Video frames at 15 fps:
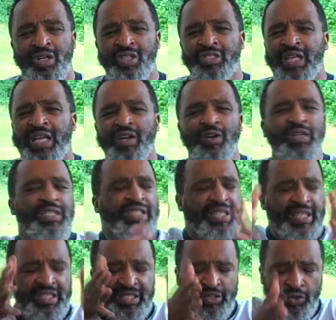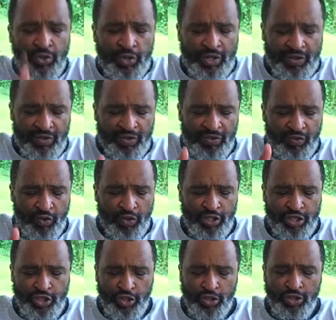Not only did he do it for the
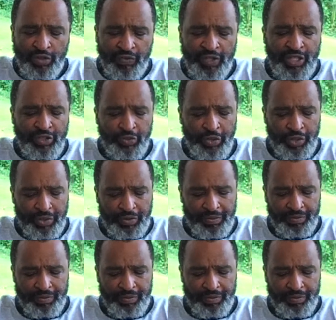children of Israel,